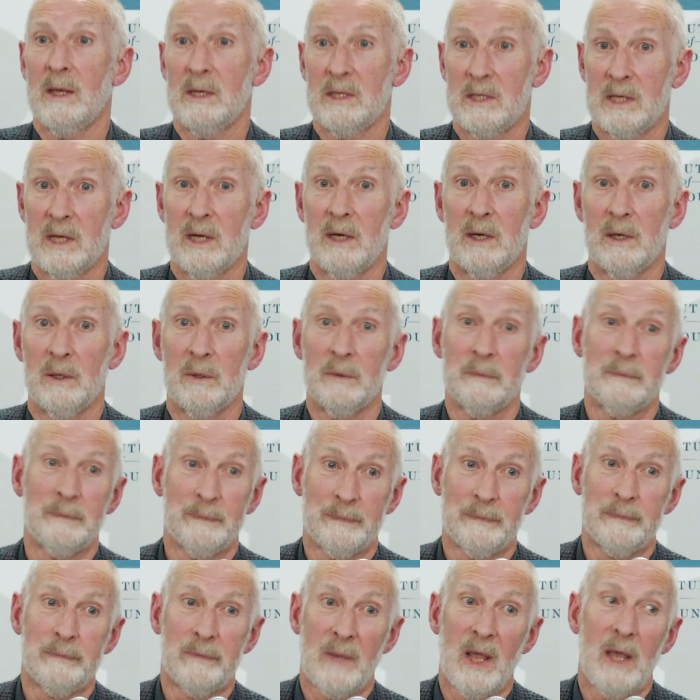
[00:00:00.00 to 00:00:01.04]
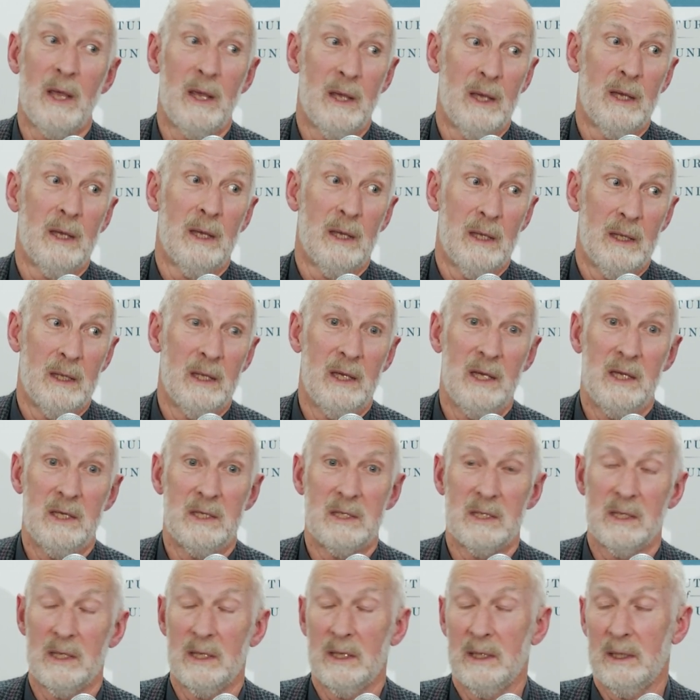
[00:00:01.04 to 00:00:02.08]
So
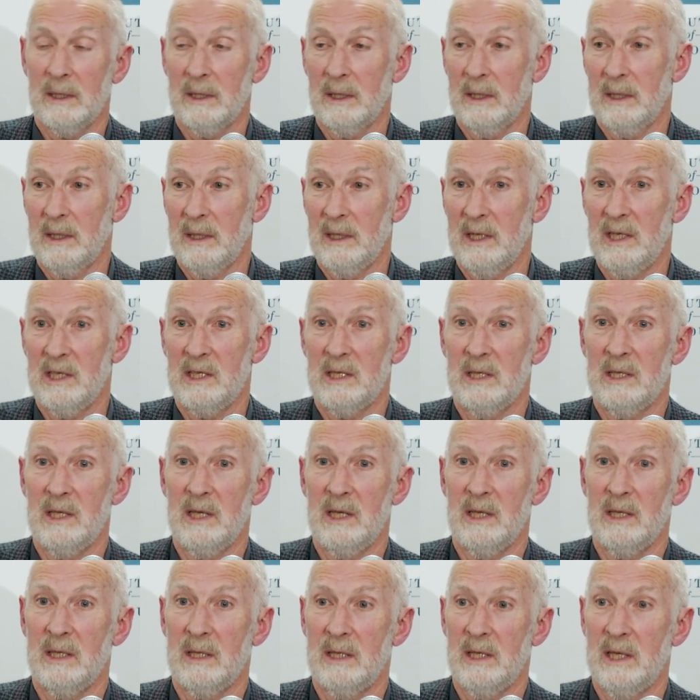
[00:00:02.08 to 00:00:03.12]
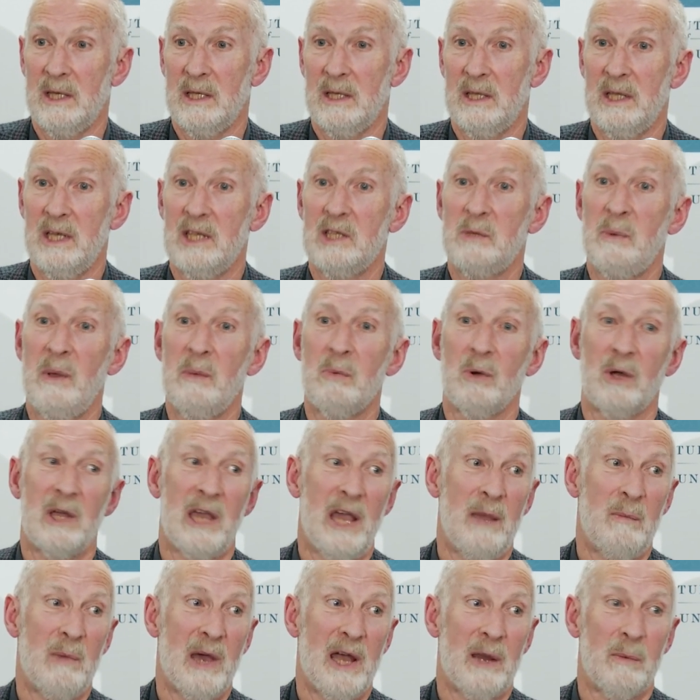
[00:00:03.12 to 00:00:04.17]
these, uh, these, the, the, these people
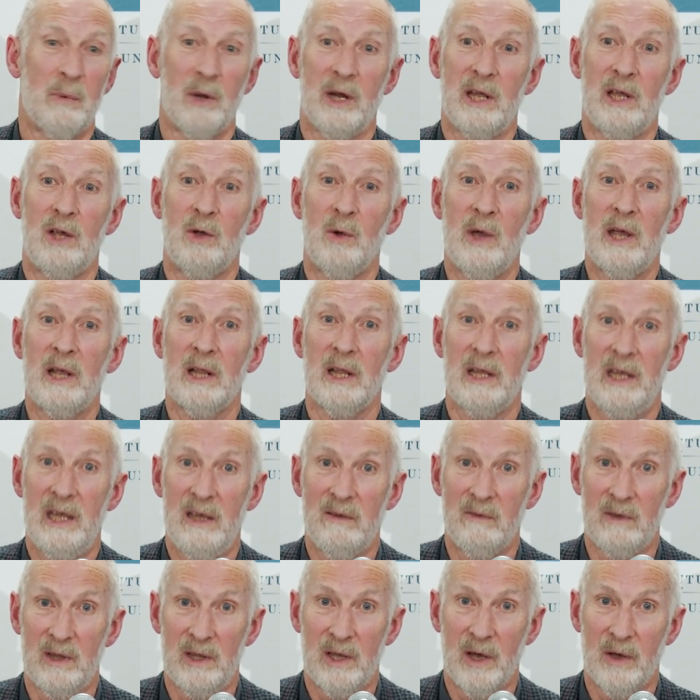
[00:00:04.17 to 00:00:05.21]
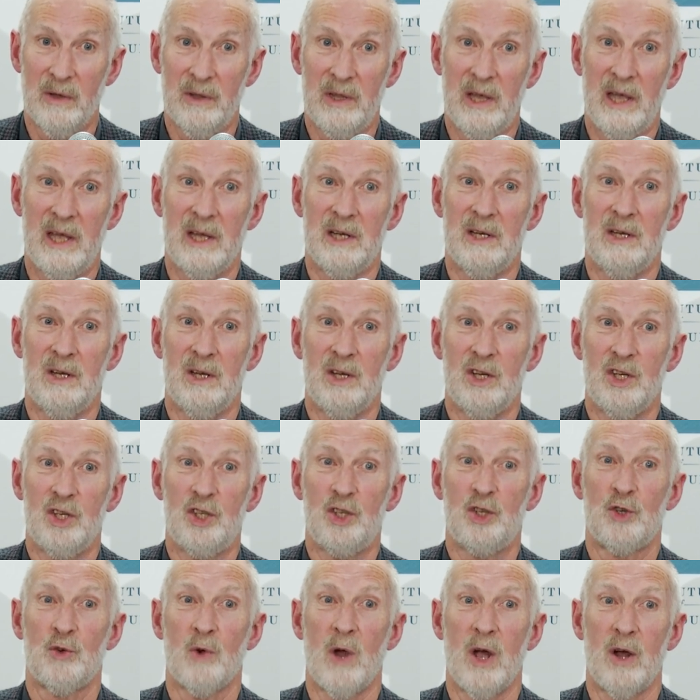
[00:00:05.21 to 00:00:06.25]
came back pretty quickly, even though they had
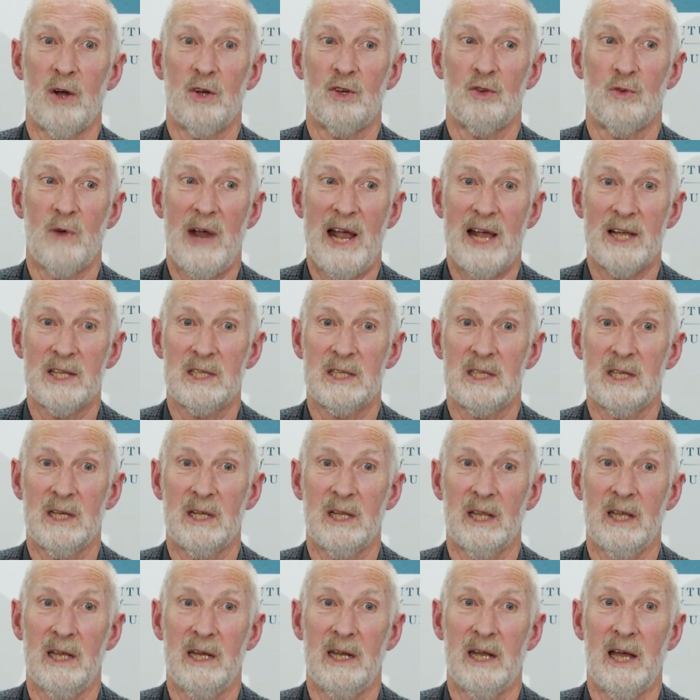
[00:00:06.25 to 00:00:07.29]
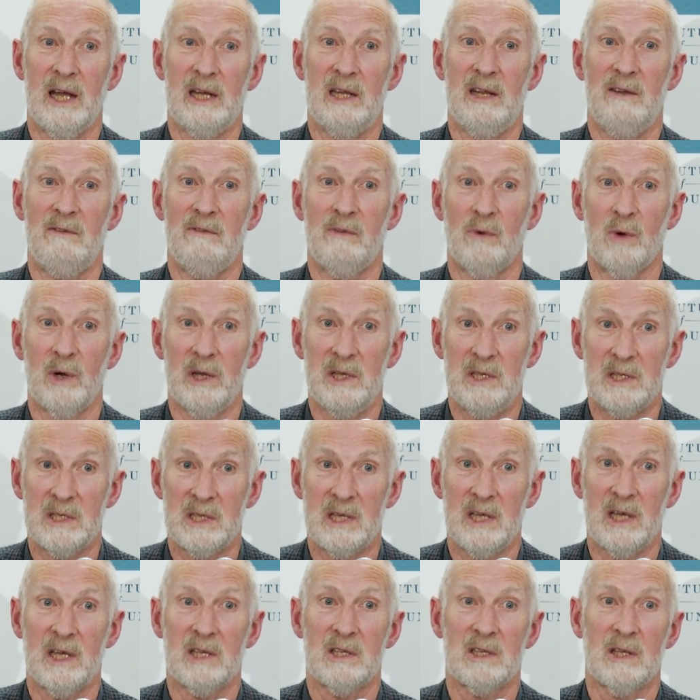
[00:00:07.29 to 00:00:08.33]
shrunk drastically in
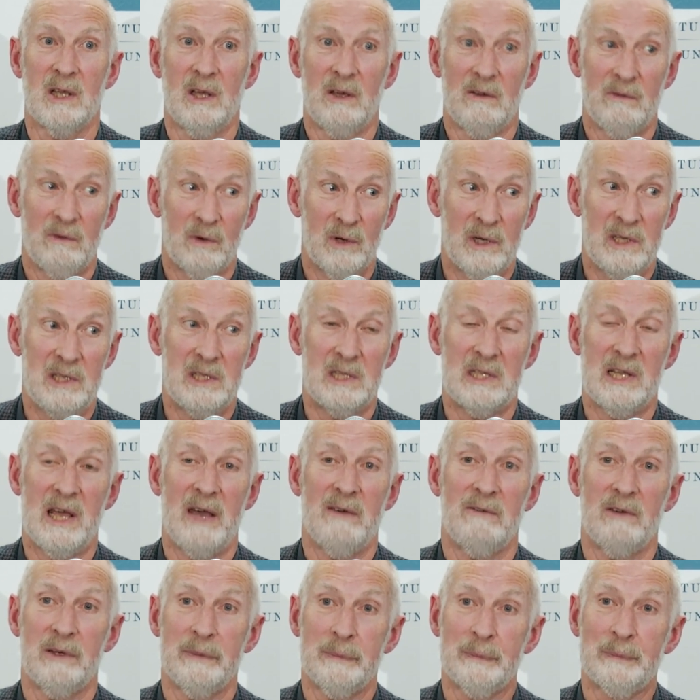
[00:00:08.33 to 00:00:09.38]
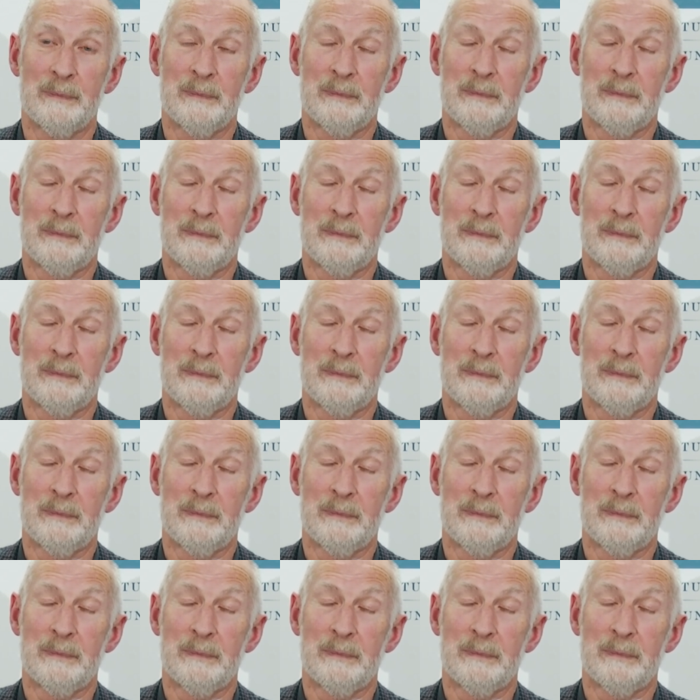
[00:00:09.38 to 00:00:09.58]
1946, 47.